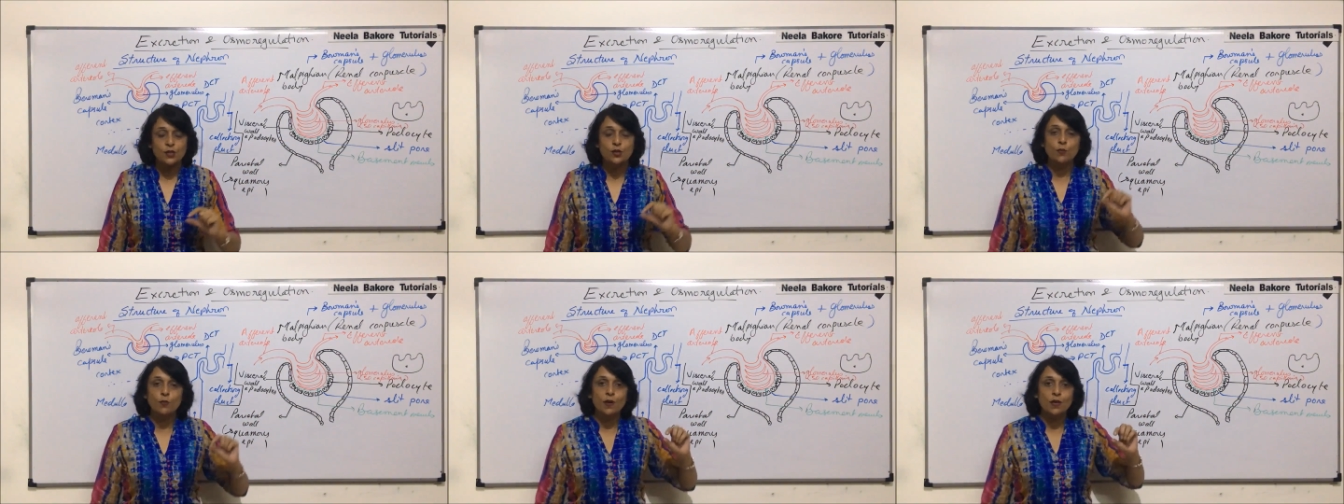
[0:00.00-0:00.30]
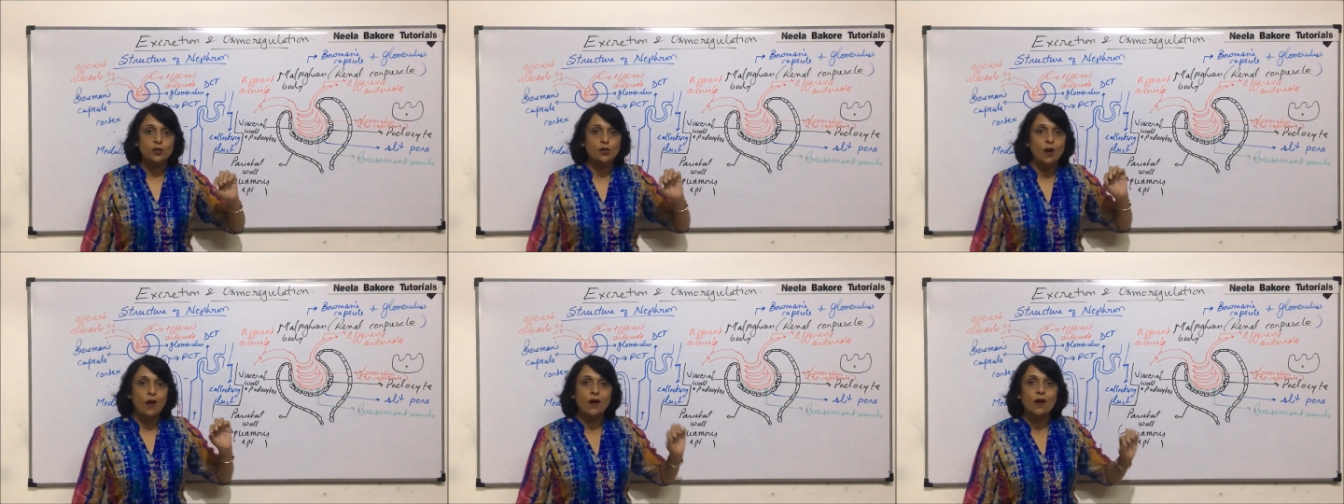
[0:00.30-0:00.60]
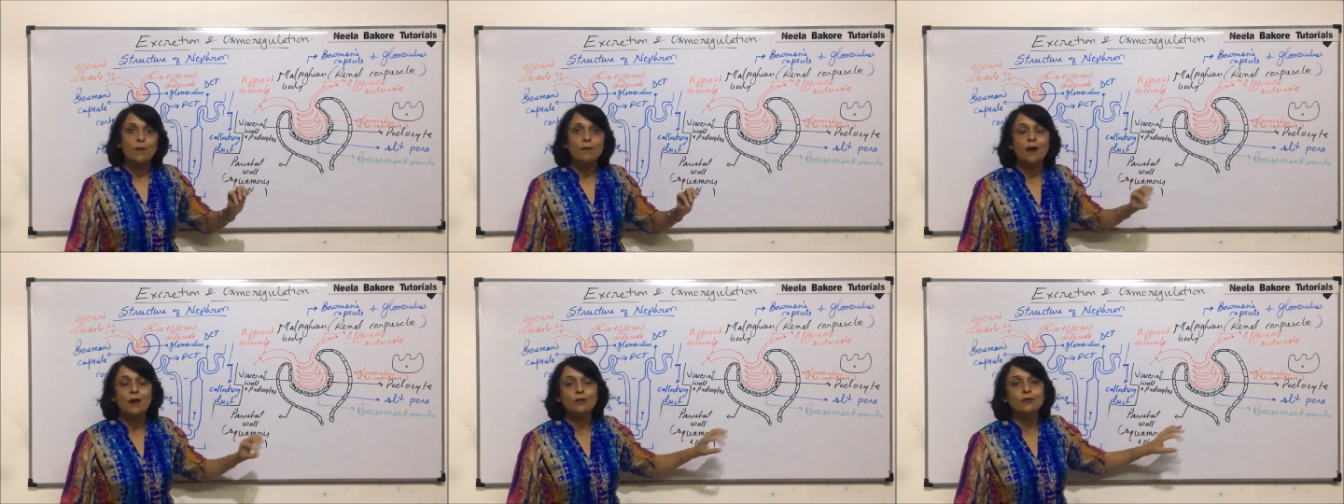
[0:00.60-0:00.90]
So we'll talk
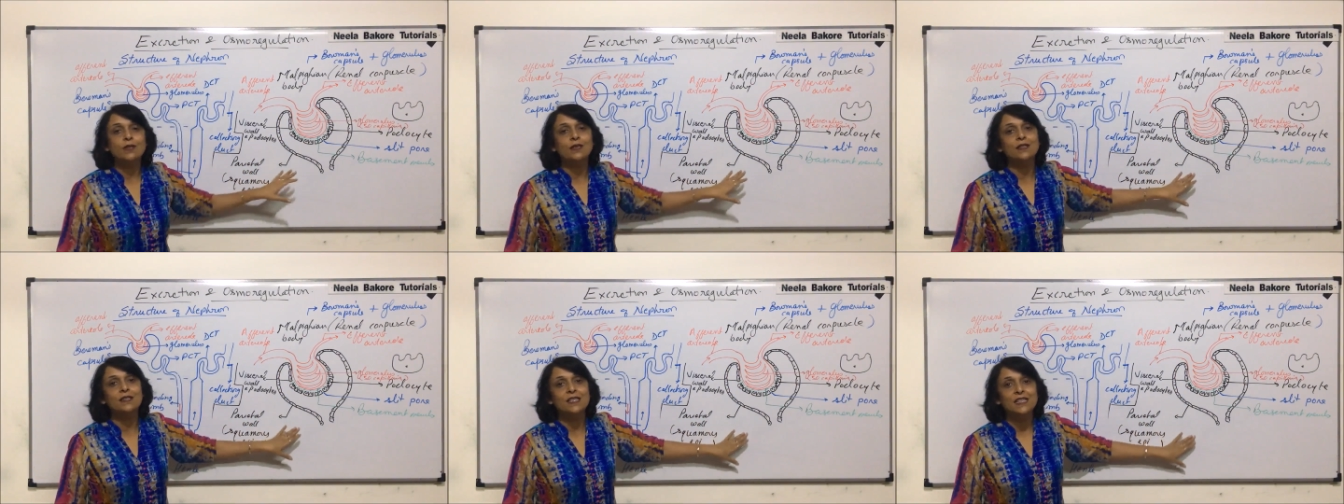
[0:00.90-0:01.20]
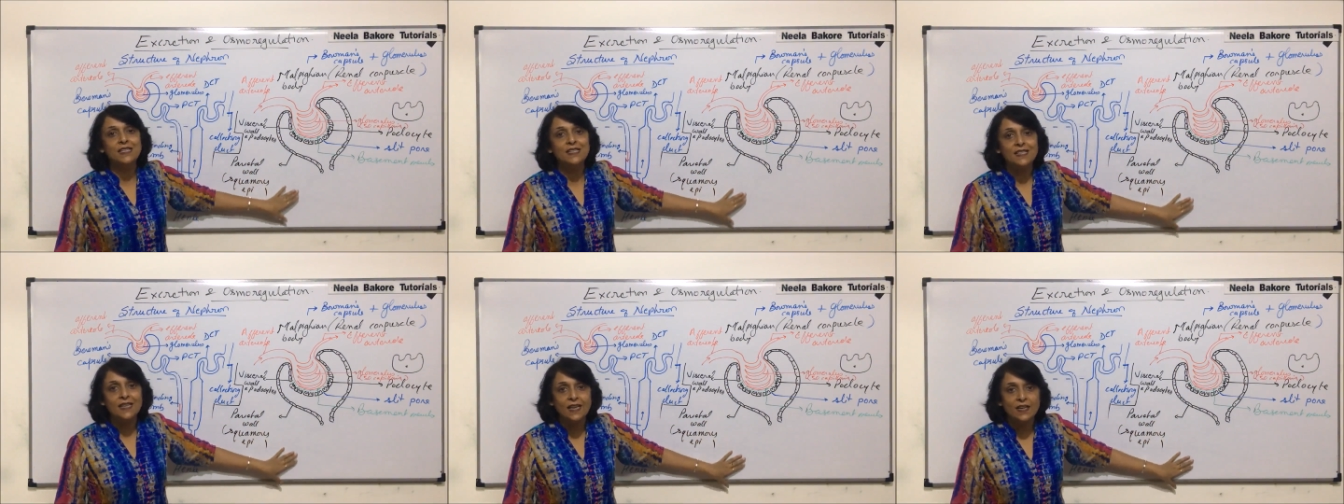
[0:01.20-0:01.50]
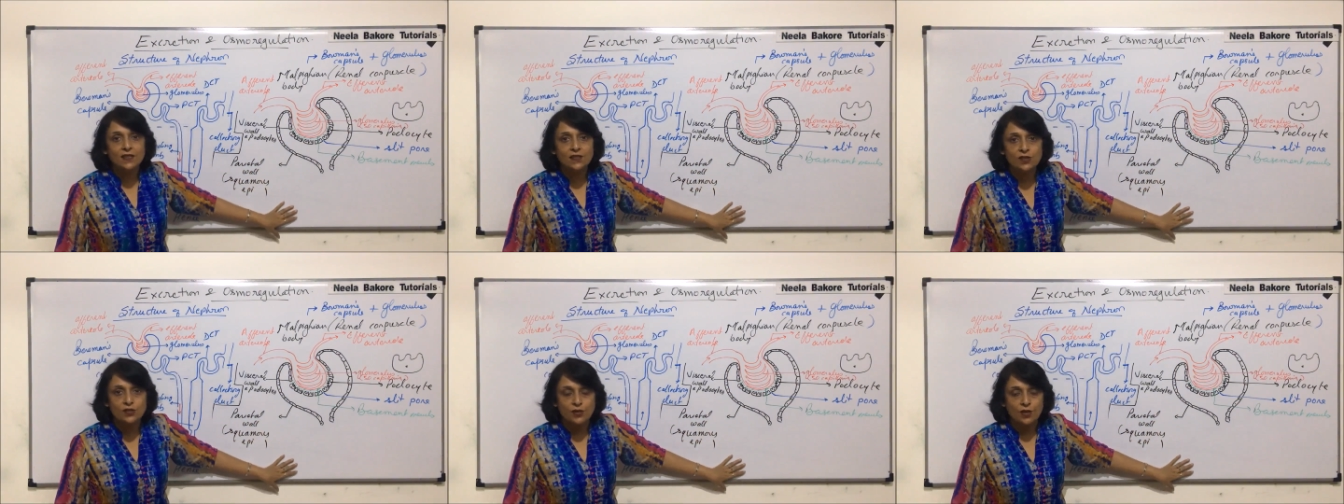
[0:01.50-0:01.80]
about the
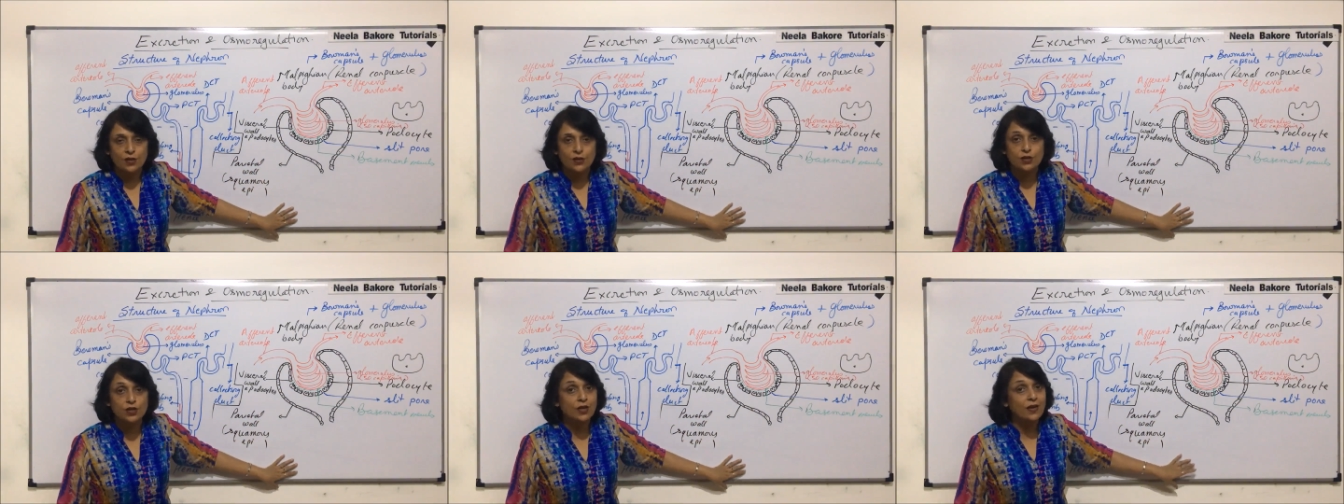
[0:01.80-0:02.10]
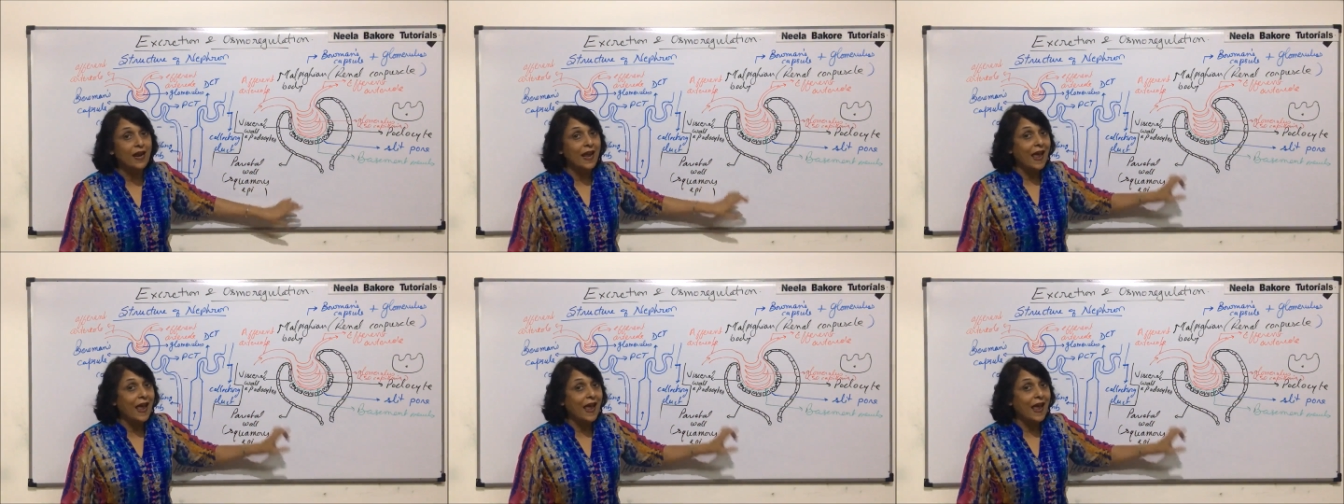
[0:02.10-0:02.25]
detailed structure,